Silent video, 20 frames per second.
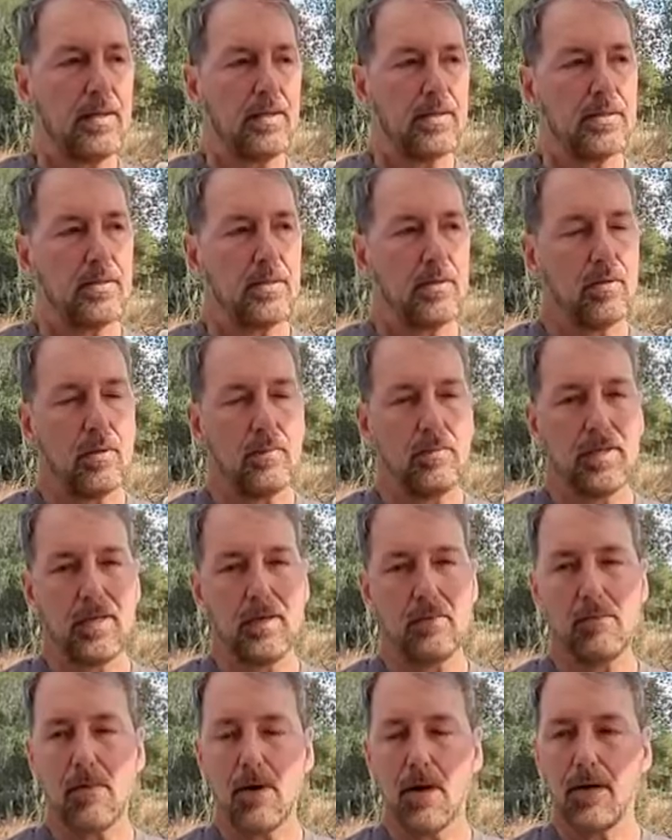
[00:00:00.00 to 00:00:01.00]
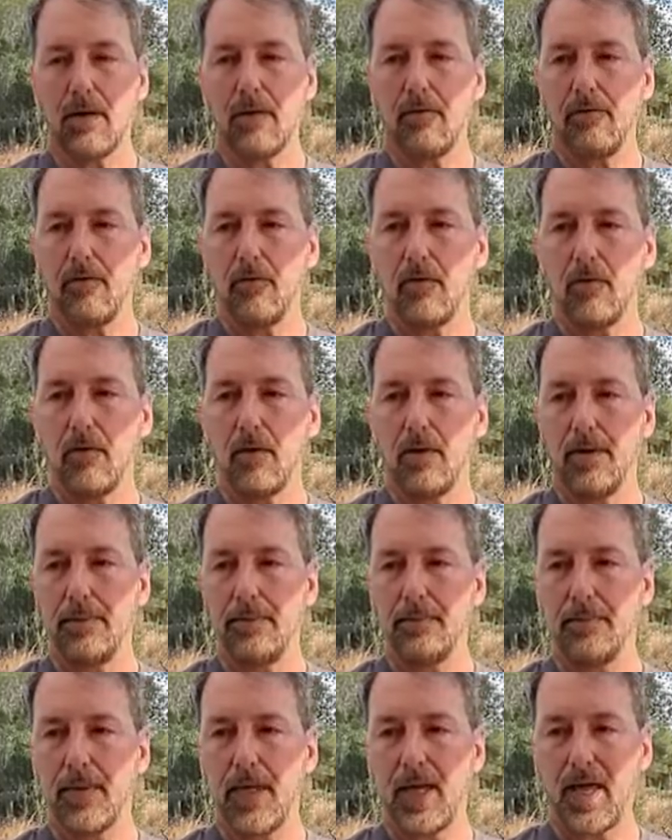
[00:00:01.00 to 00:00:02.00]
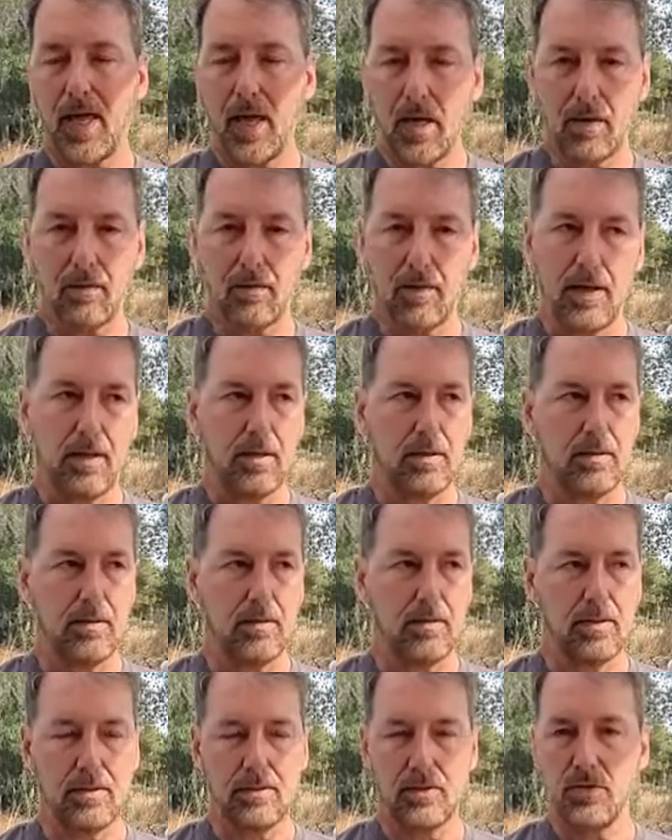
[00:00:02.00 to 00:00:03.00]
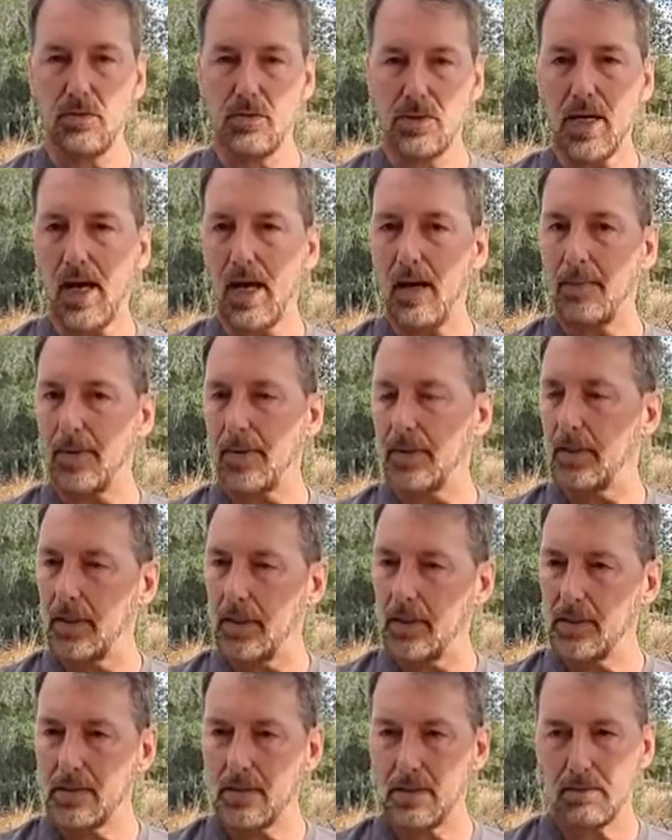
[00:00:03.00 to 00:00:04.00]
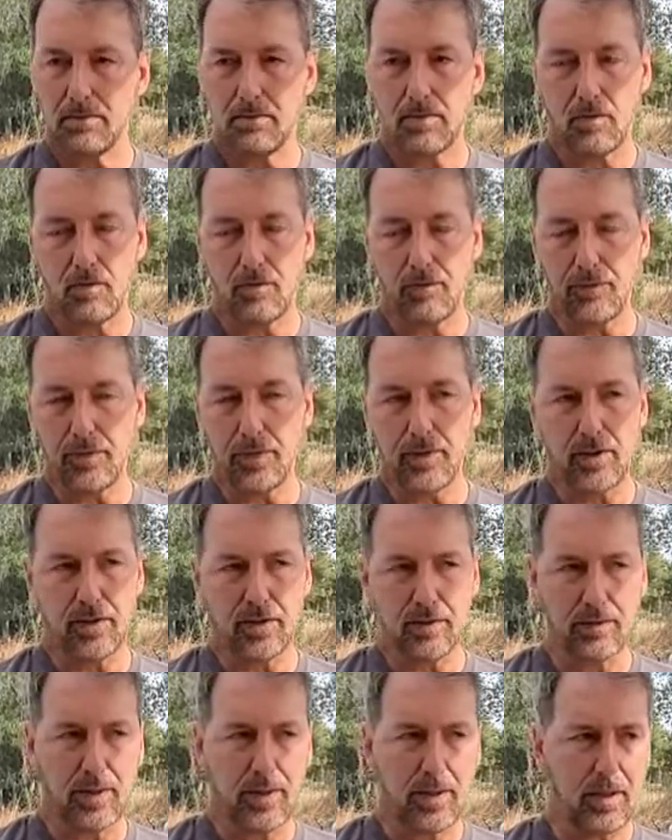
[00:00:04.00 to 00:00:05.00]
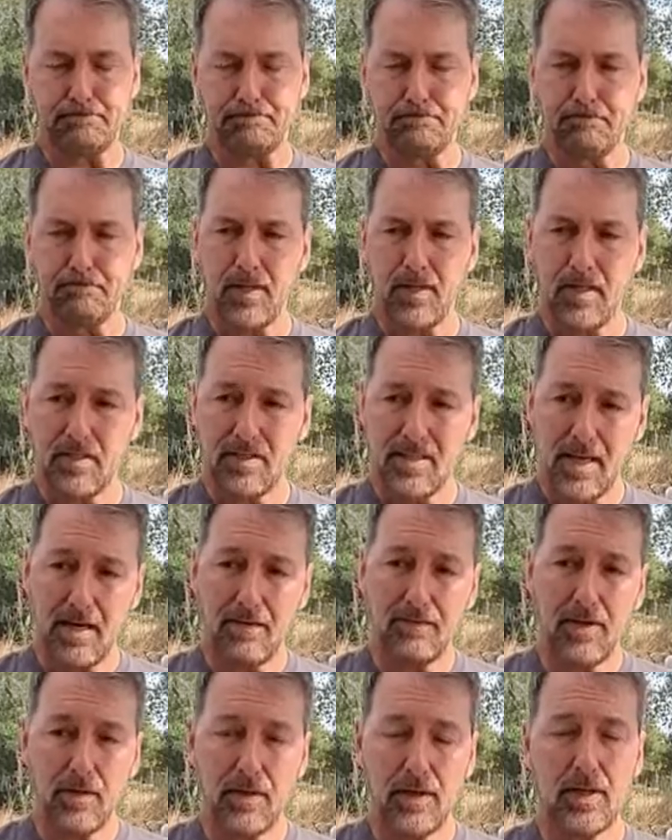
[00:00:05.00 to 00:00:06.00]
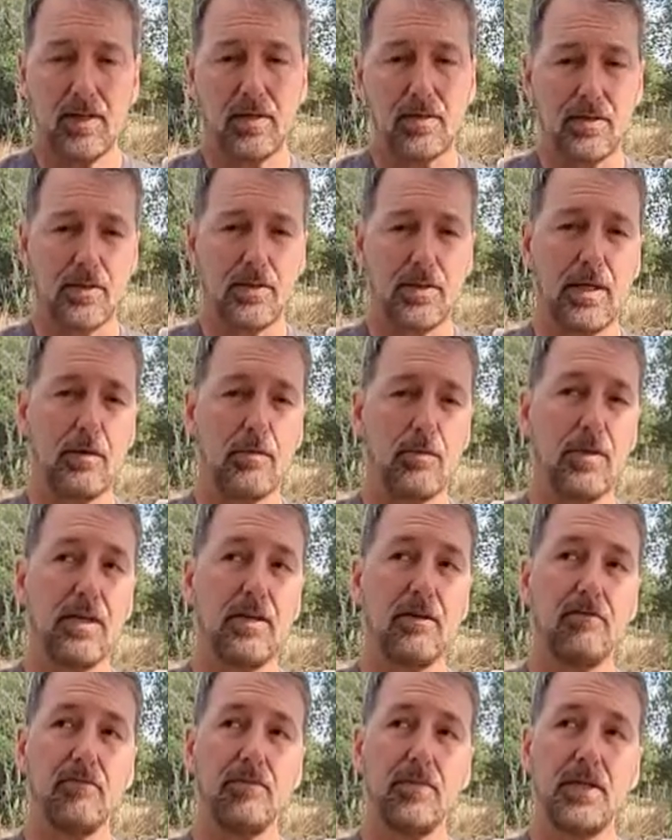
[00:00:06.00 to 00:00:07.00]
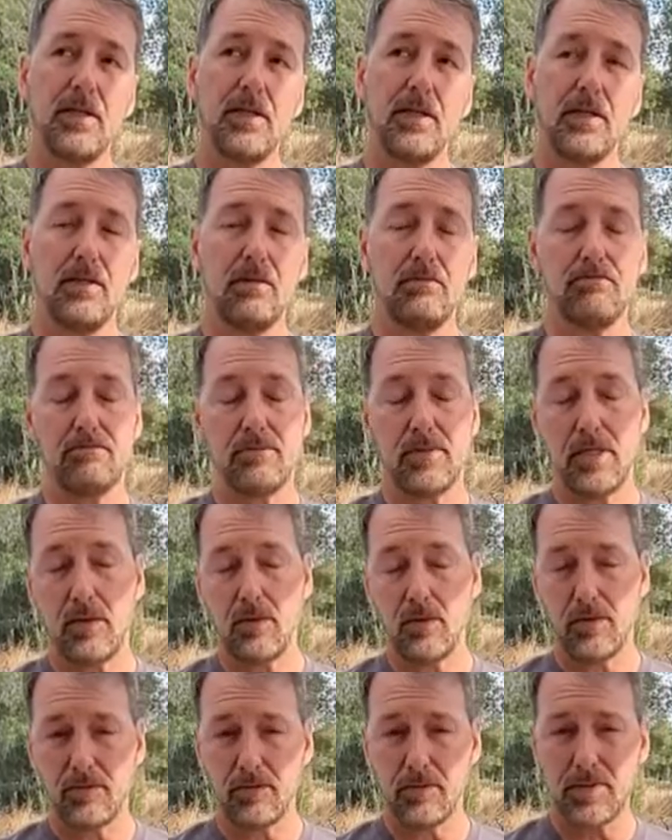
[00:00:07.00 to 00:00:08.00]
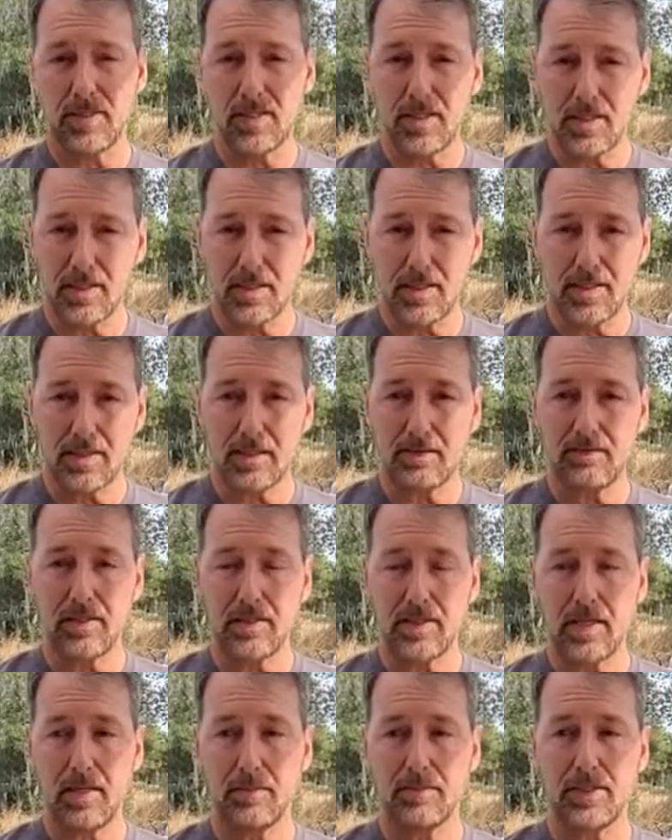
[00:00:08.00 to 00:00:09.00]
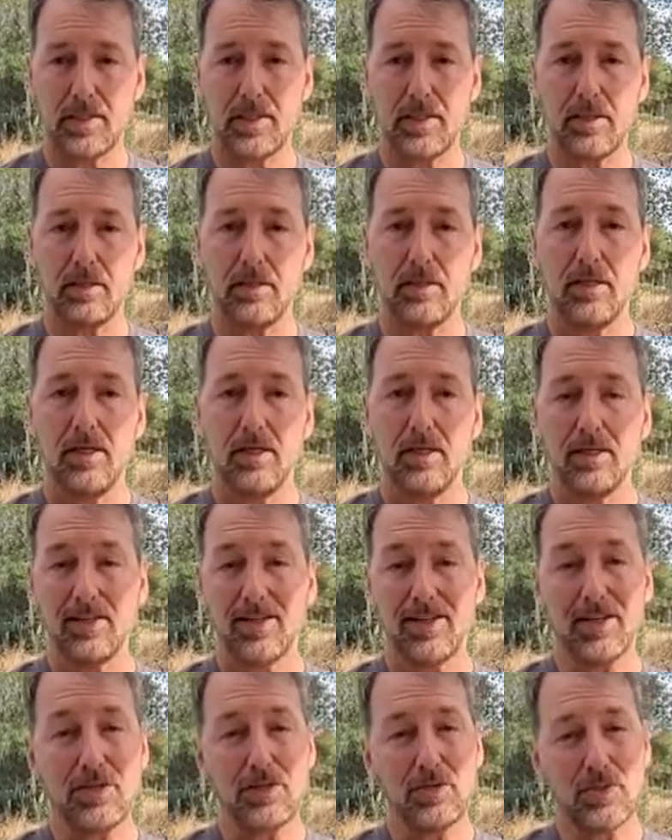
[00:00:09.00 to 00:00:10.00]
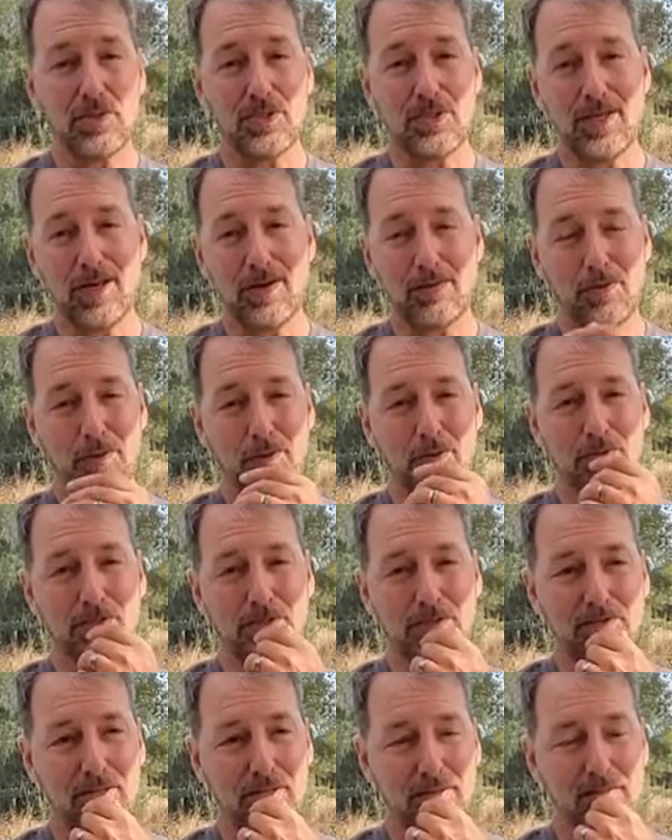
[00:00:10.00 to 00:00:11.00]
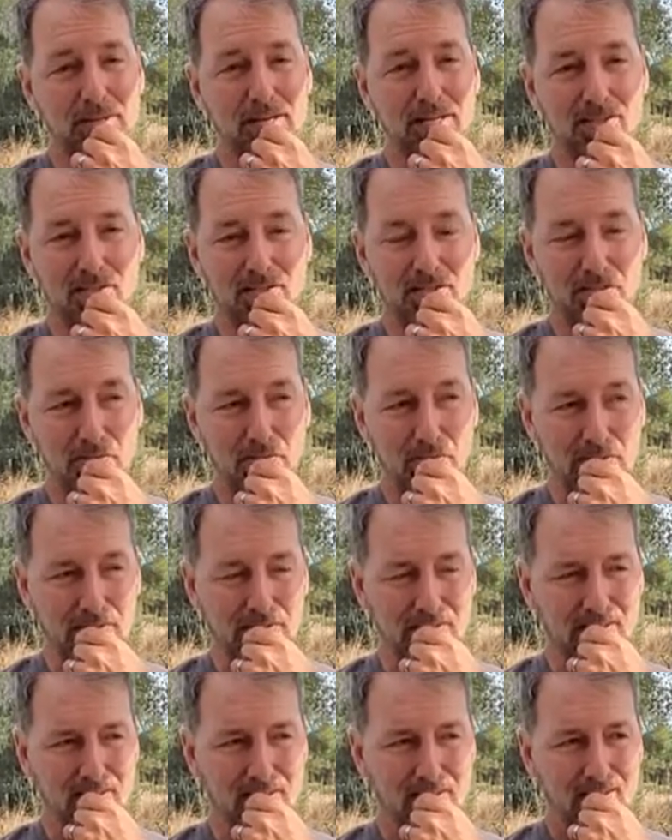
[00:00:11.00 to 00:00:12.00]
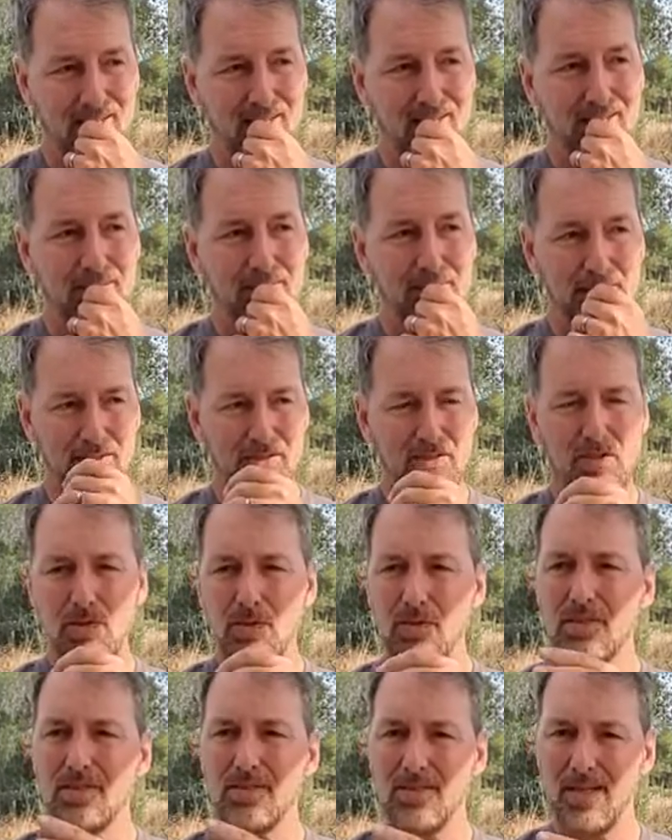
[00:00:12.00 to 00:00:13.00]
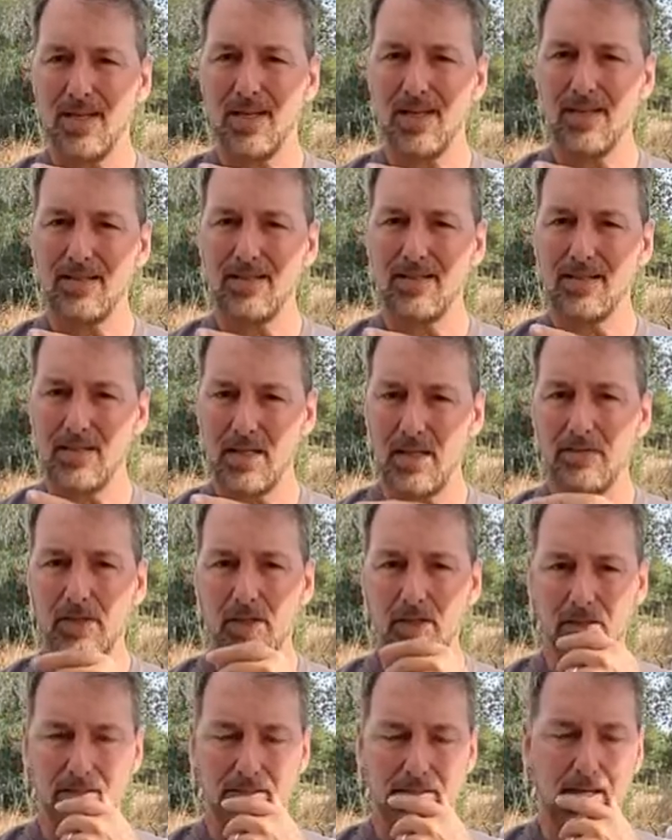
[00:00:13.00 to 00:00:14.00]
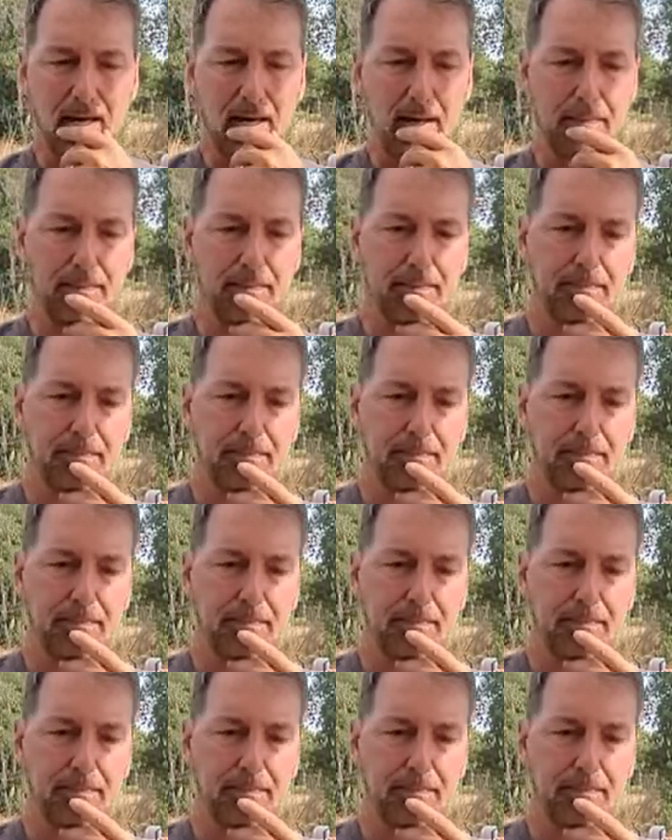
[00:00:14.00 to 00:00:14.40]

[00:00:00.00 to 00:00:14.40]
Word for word: So I'm in the market for a, a kegerator, a two tap at least, hopefully three to have out here. So that would give me anywhere from six to seven taps again, like I used to have when I was living in Massachusetts. Massachusetts, I had seven on tap.